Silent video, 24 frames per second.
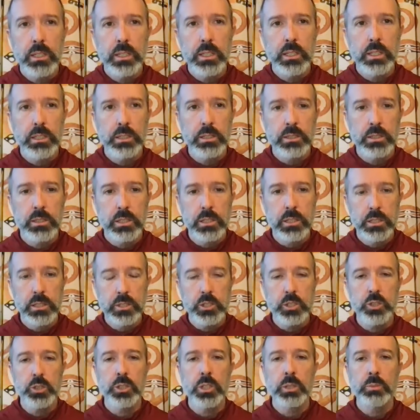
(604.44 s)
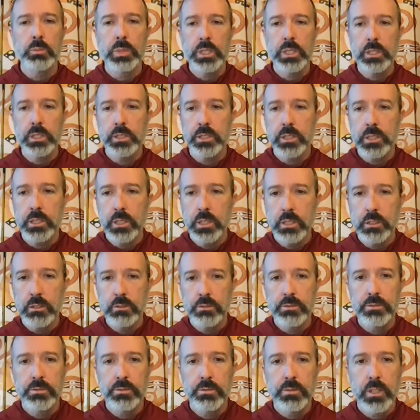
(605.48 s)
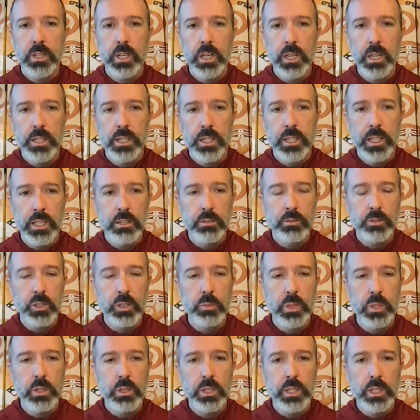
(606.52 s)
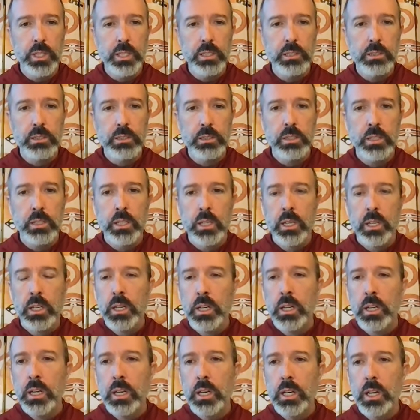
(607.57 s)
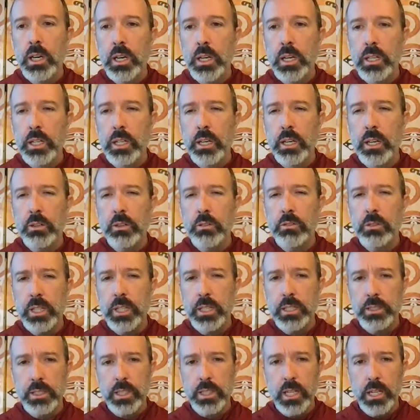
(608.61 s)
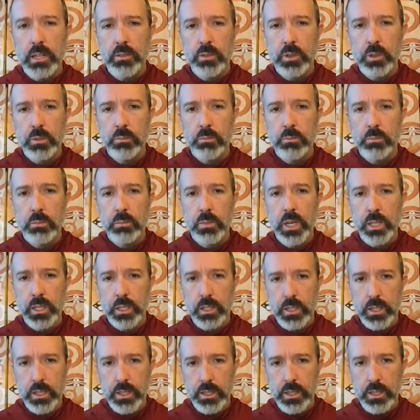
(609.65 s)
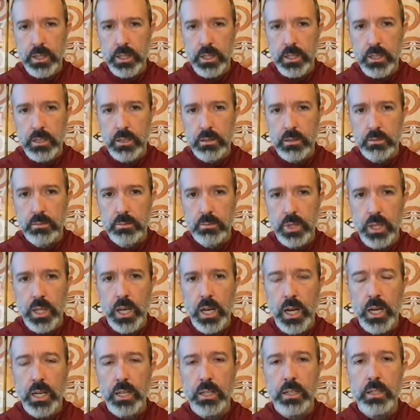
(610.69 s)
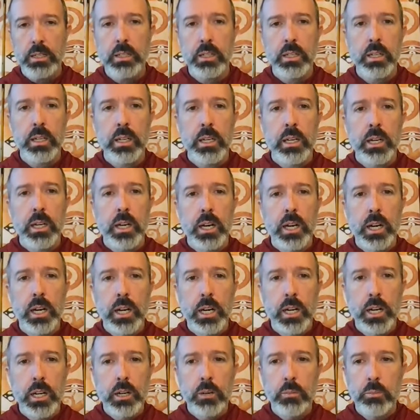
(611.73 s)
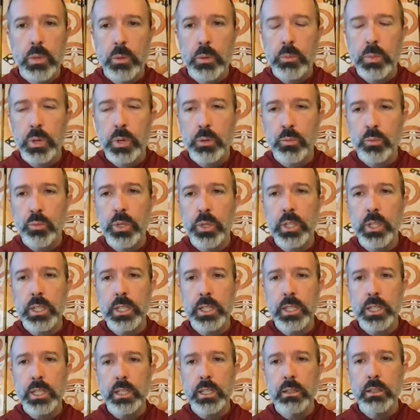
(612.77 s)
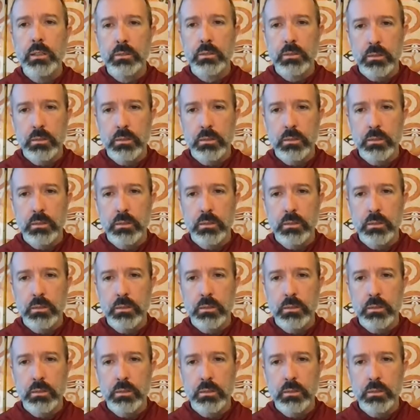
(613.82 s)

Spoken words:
is this treatment of Native communities, not only as kind of a monolithic block, but really